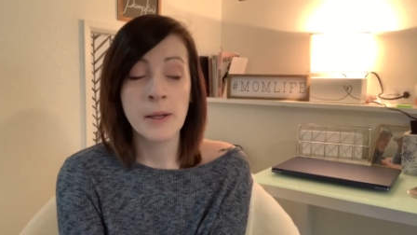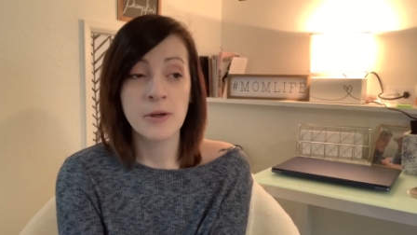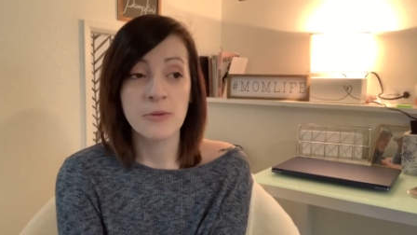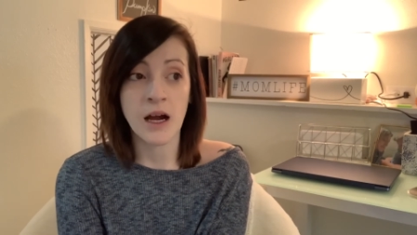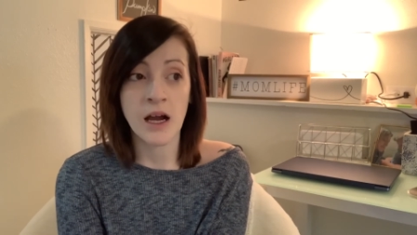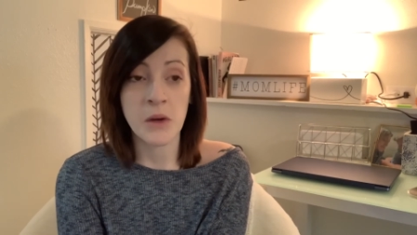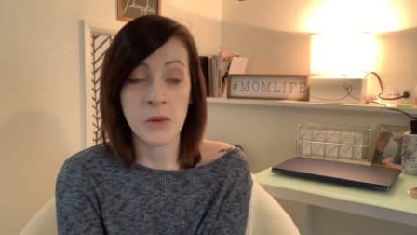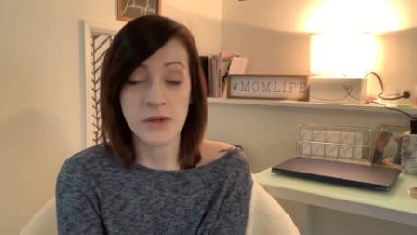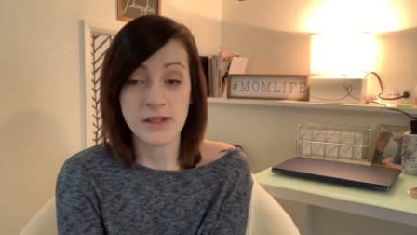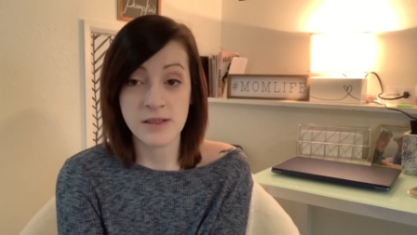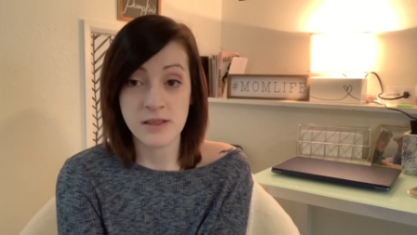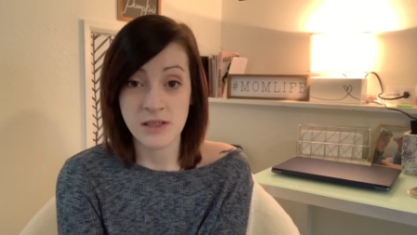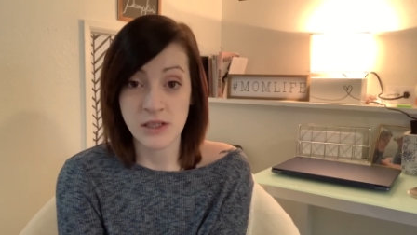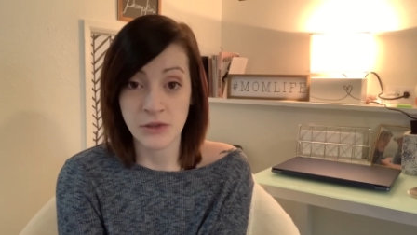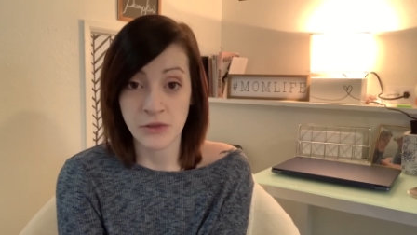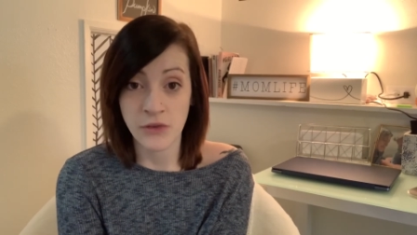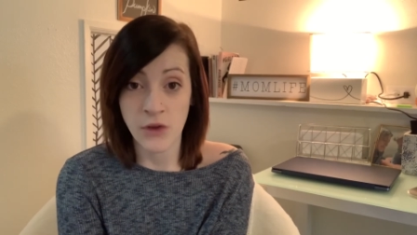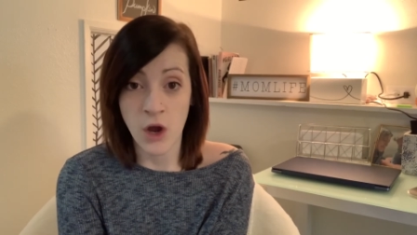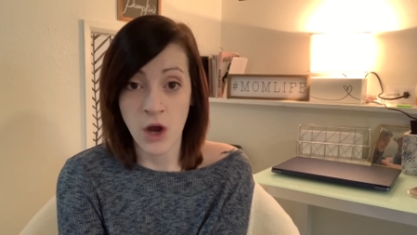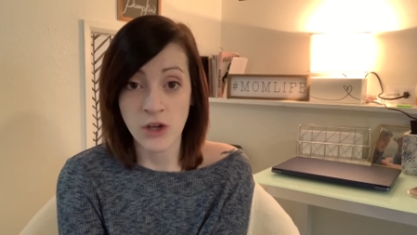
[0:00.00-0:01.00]
I was
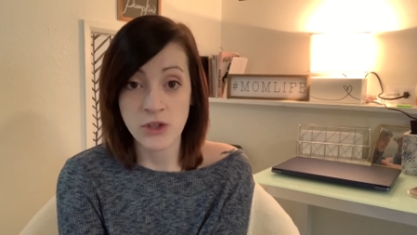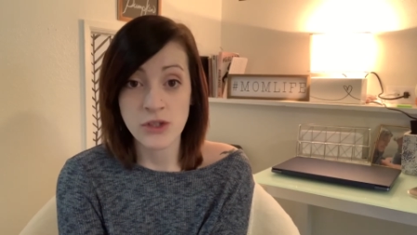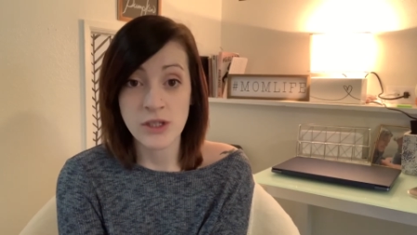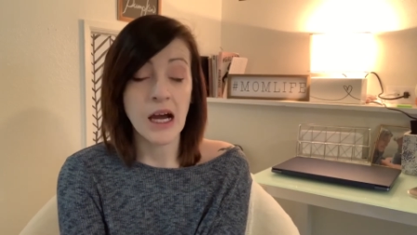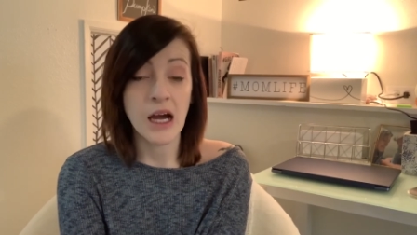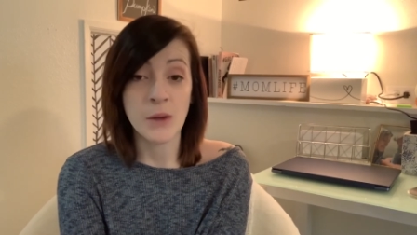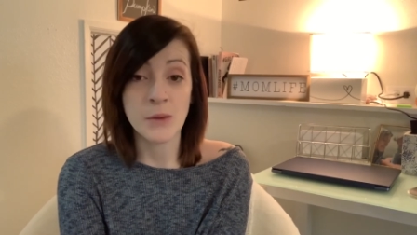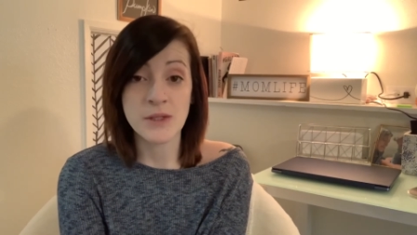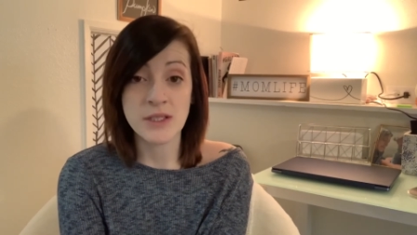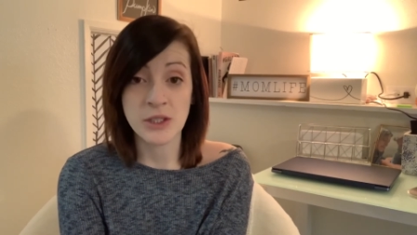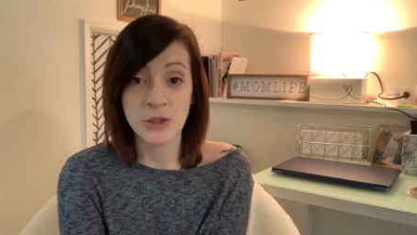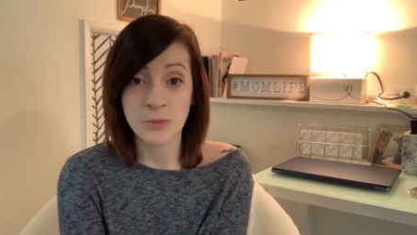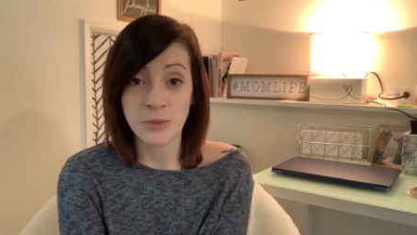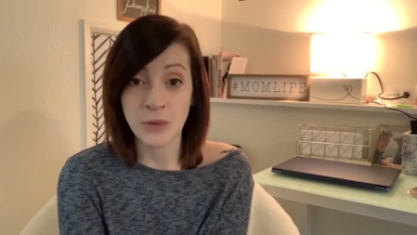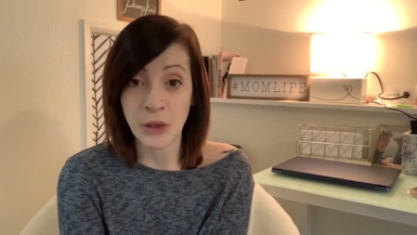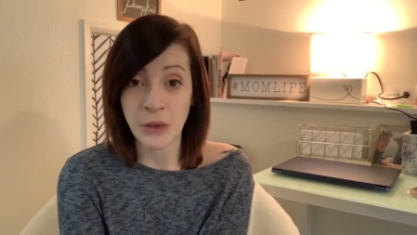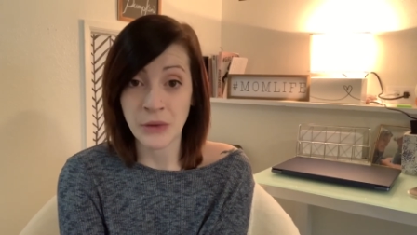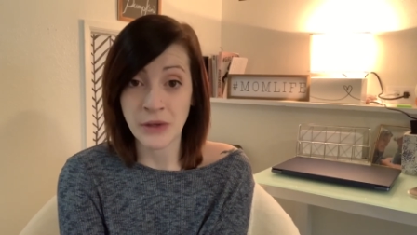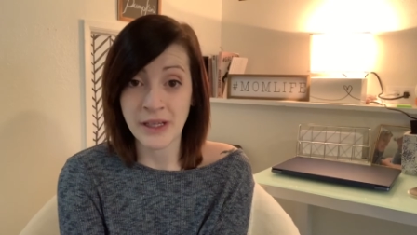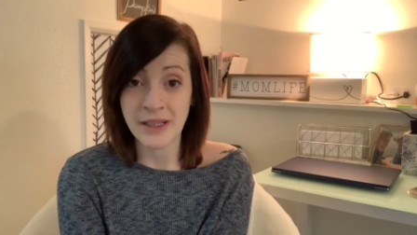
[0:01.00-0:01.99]
still nauseous. I was still
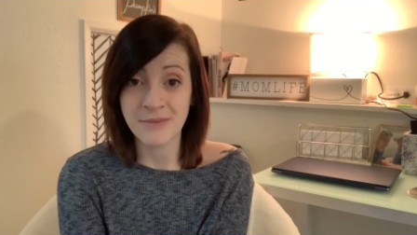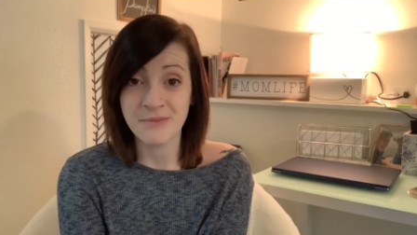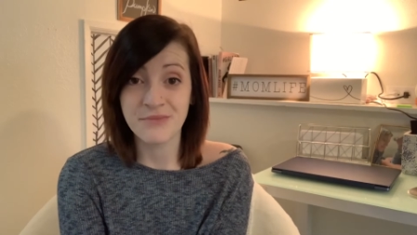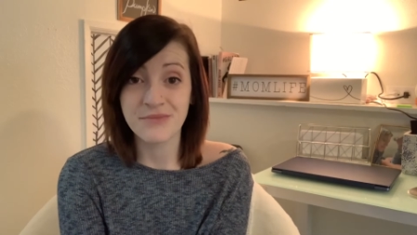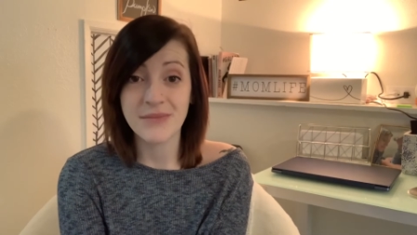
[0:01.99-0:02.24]
bloated.